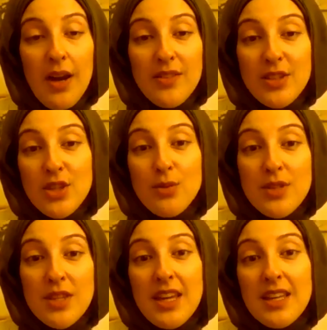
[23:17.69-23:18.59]
to go
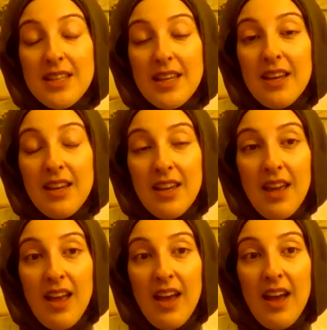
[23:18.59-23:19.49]
to theatre,
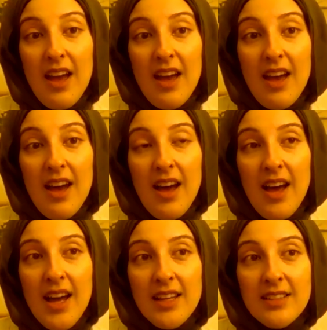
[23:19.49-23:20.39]

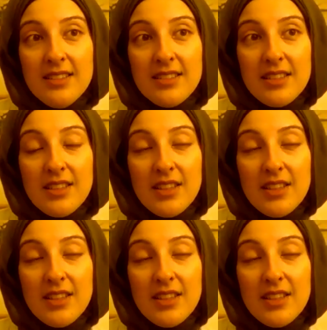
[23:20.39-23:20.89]
and,